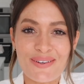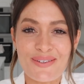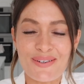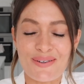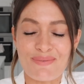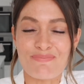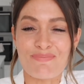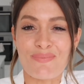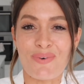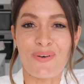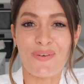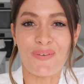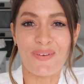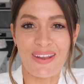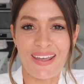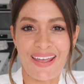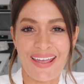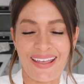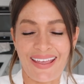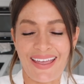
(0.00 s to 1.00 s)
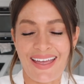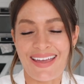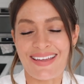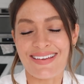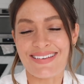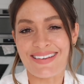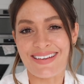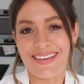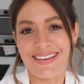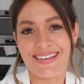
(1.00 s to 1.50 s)
Good morning,
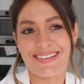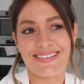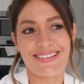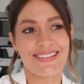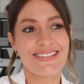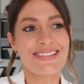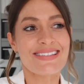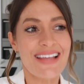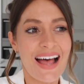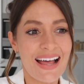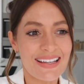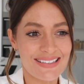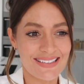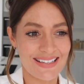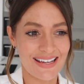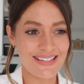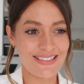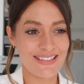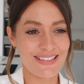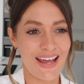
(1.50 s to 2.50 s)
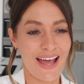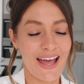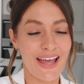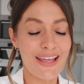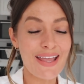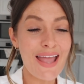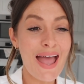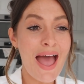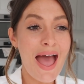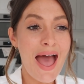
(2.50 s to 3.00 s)
it is Saturday
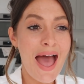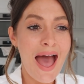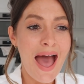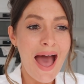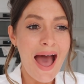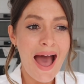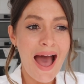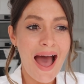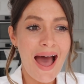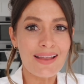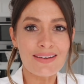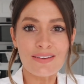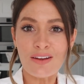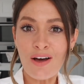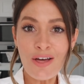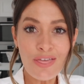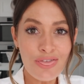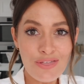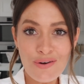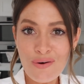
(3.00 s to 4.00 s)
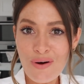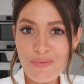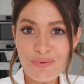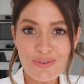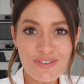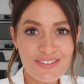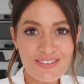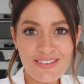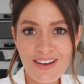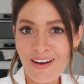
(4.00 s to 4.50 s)
today and I thought I
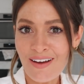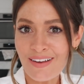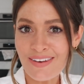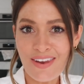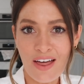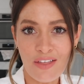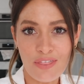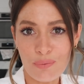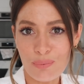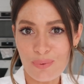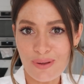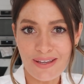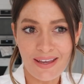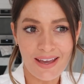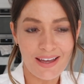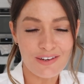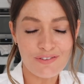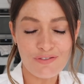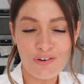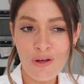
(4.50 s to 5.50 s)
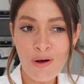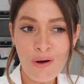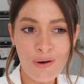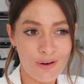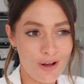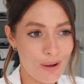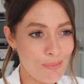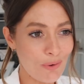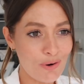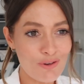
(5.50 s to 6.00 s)
would start another weekend
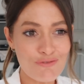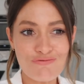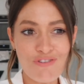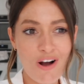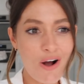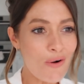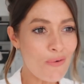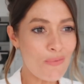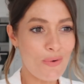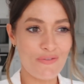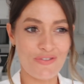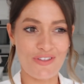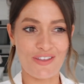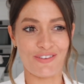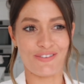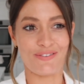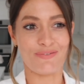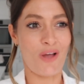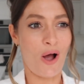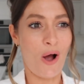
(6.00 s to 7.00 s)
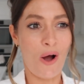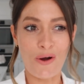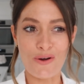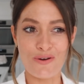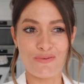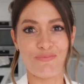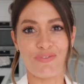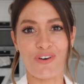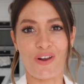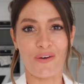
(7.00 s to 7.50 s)
vlog. I'm on a roll with this
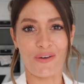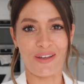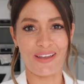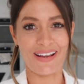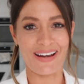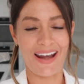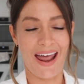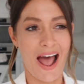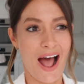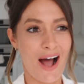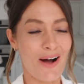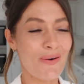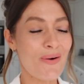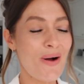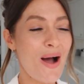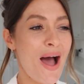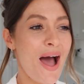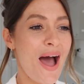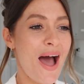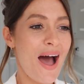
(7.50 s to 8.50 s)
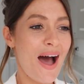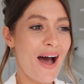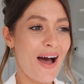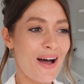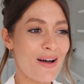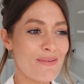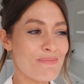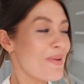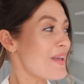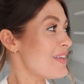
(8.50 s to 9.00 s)
home vlogging now.
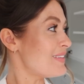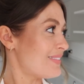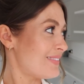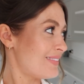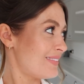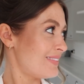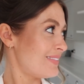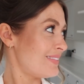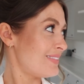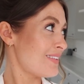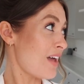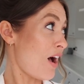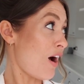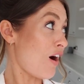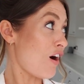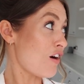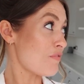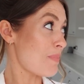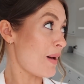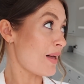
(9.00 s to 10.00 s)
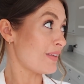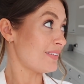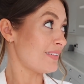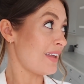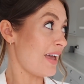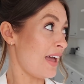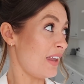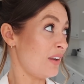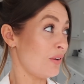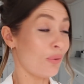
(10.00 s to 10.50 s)
Um, it's half past
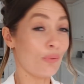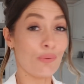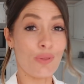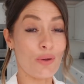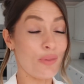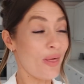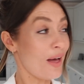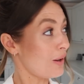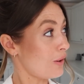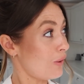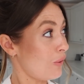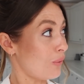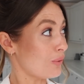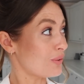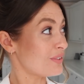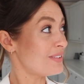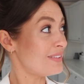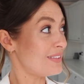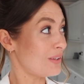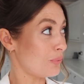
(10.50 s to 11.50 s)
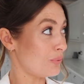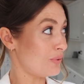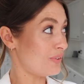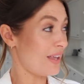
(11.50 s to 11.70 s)
10, although that clock still